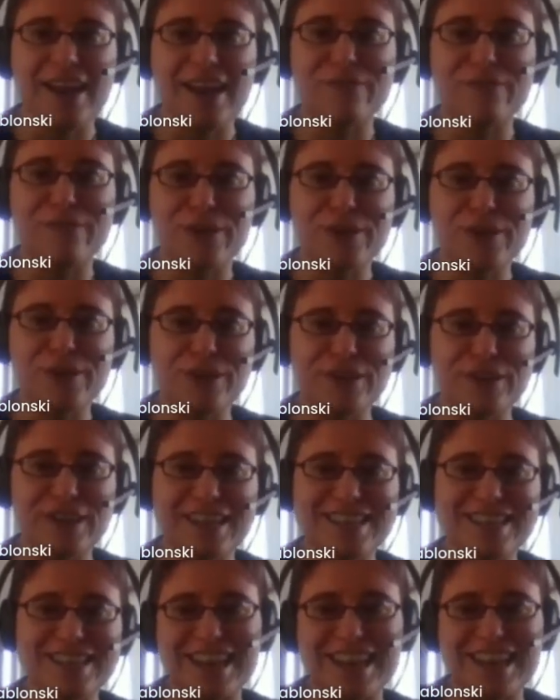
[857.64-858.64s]
And vertical
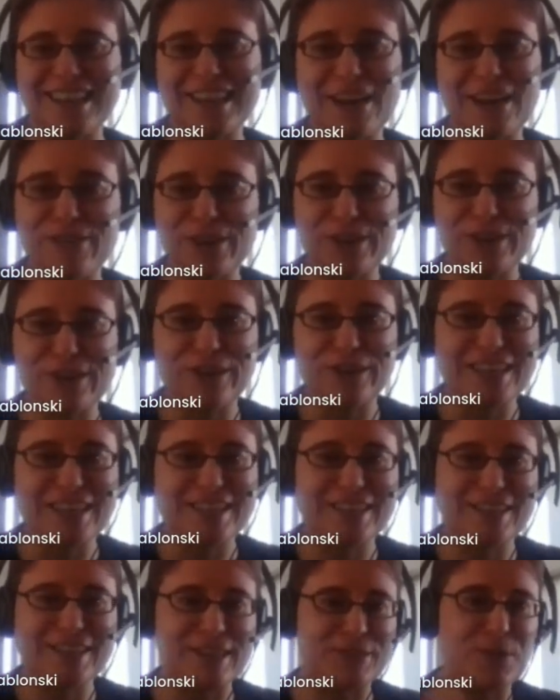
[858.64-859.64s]
lists, I love vertical
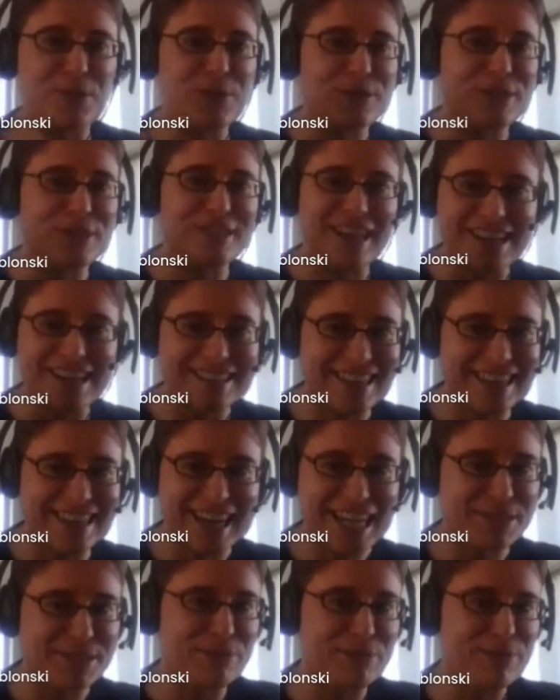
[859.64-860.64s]
lists. This whole slide
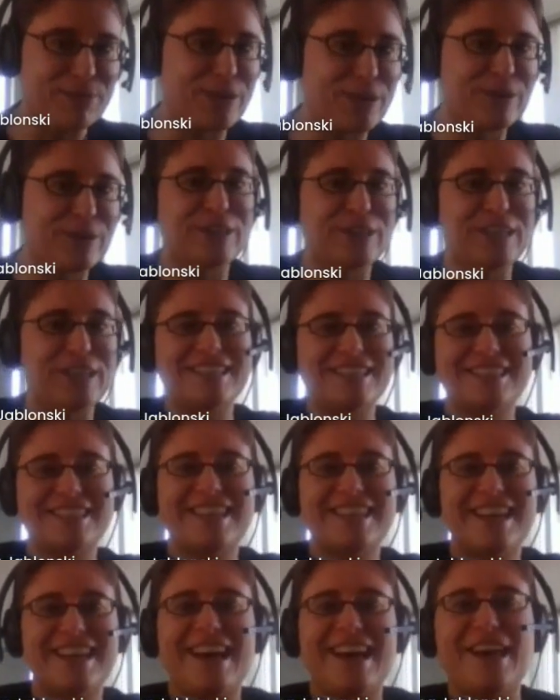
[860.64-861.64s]
deck has been vertical
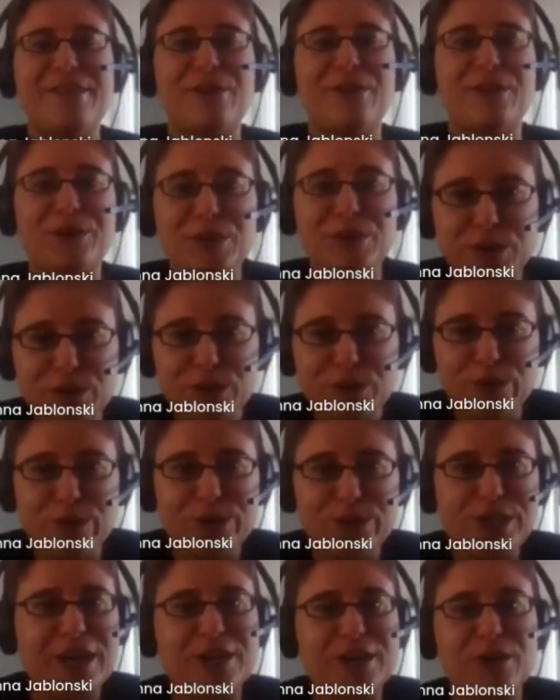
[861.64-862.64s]
lists. They're useful
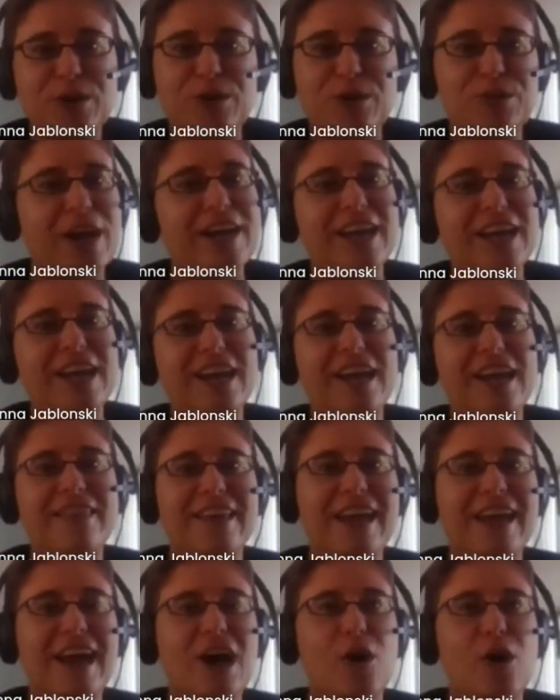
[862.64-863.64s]
for technical writing.
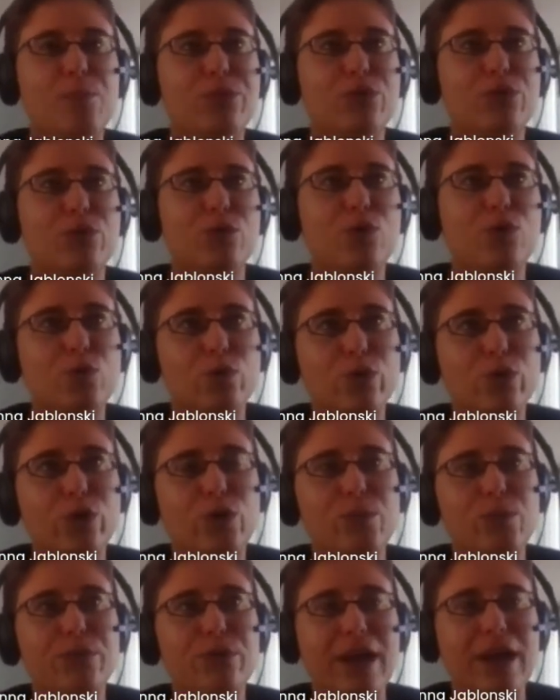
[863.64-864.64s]
They help you
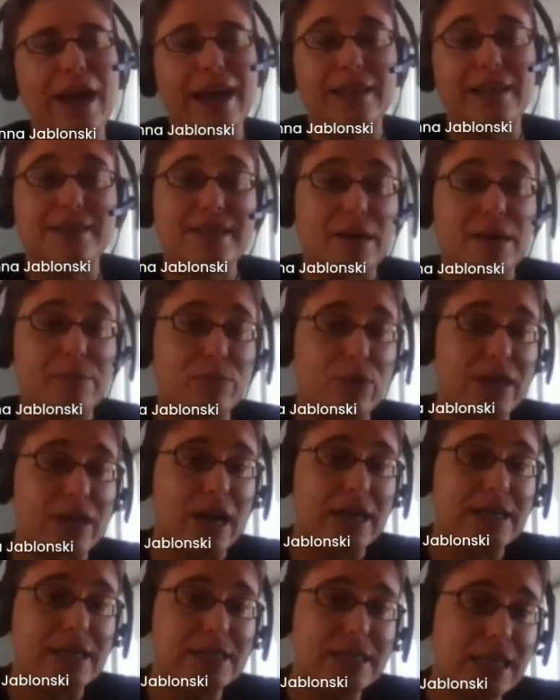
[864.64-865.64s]
group and
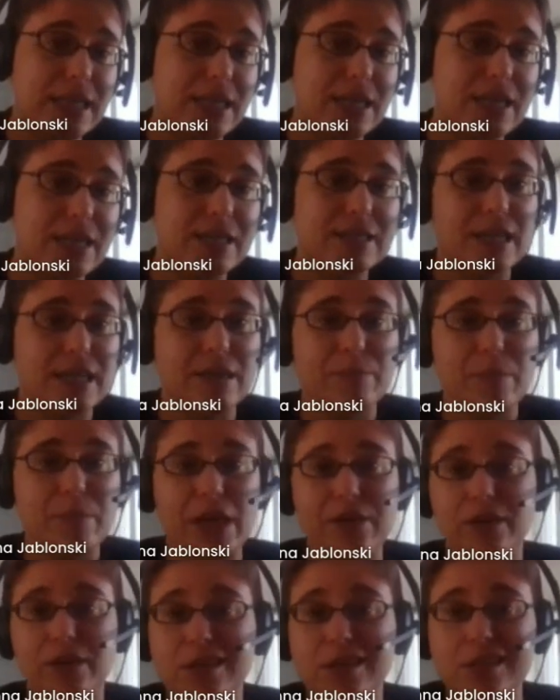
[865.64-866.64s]
separate ideas. They
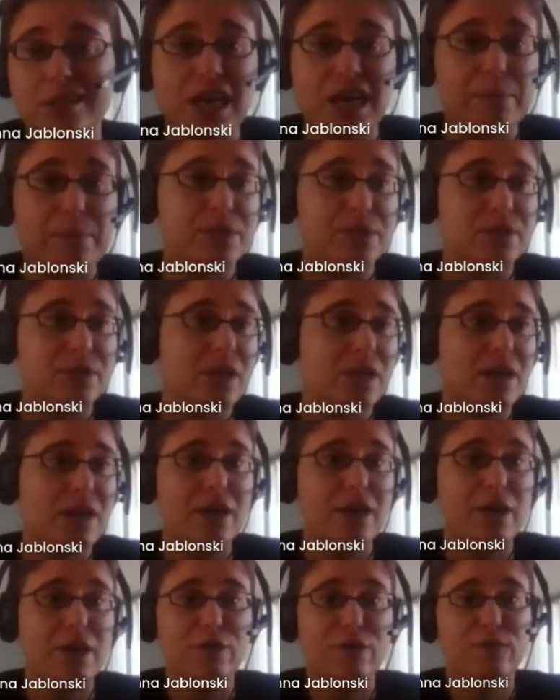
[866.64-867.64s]
make the steps
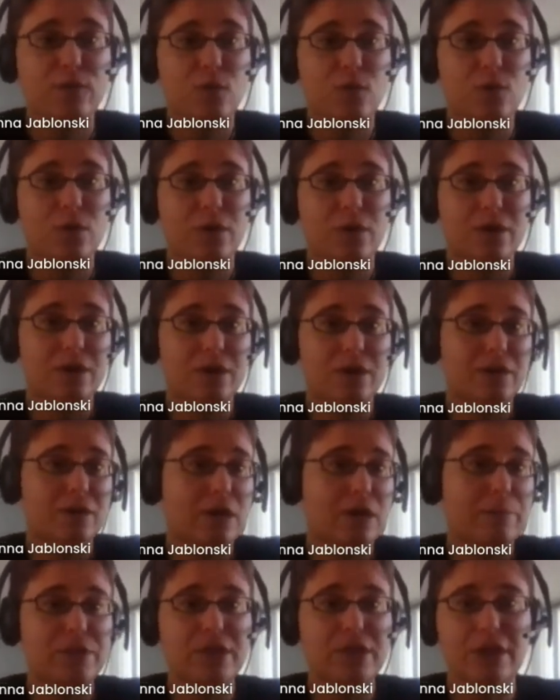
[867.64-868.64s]
for
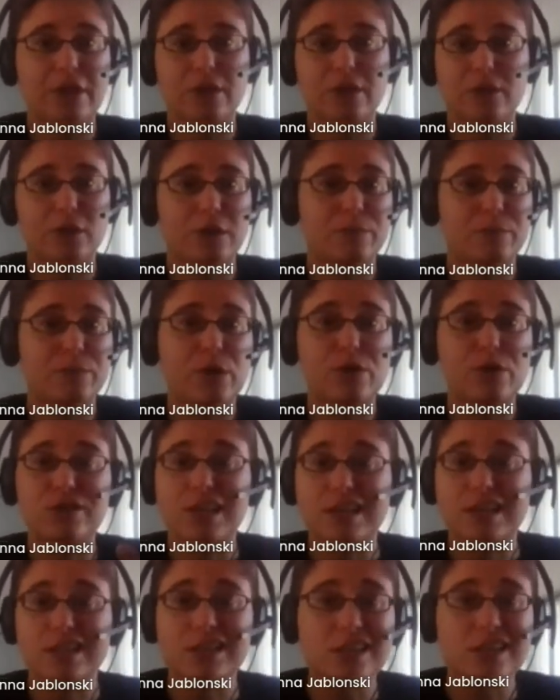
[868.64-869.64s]
a particular
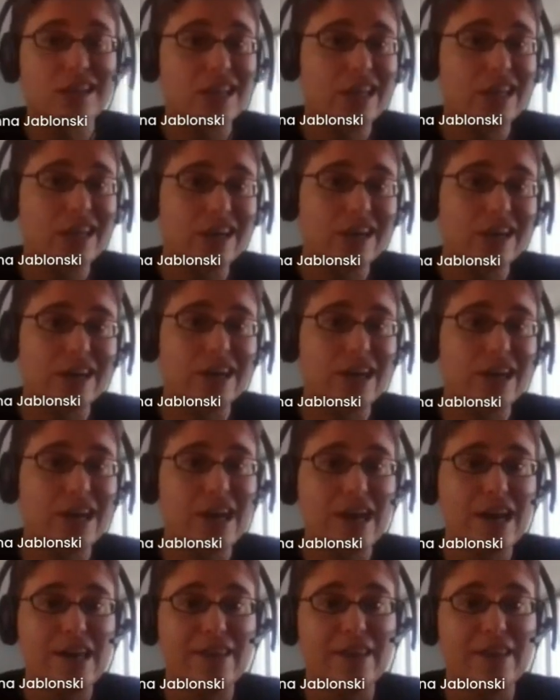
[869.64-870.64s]
process clear.
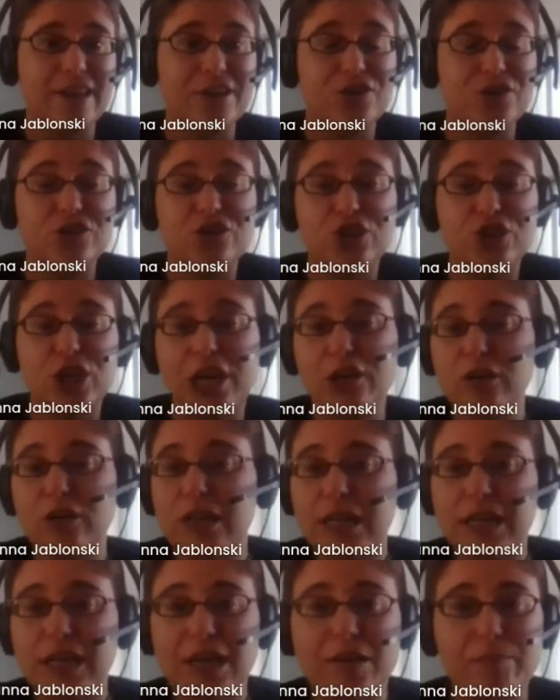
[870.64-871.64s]
They just
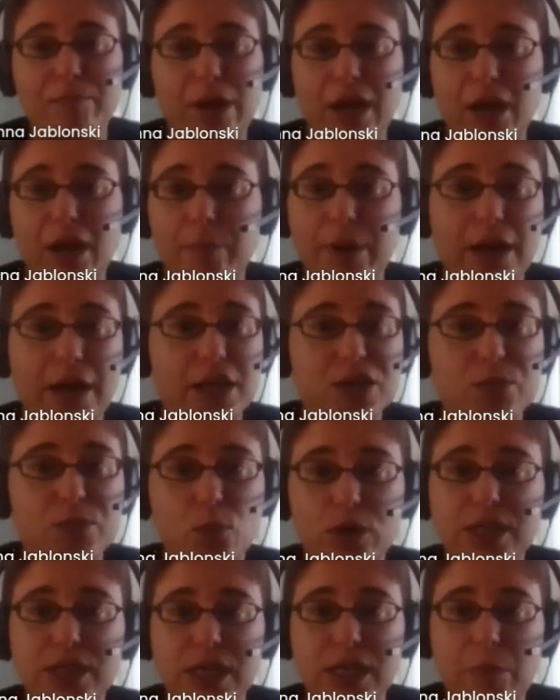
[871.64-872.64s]
generally make a page
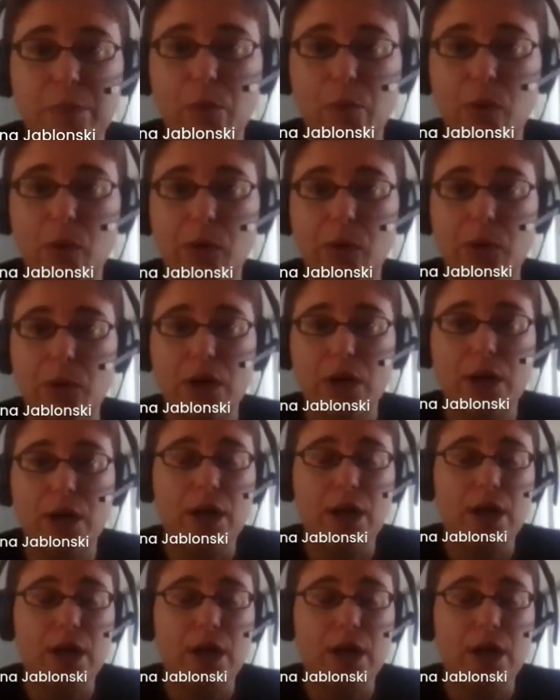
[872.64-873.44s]
more skimmable.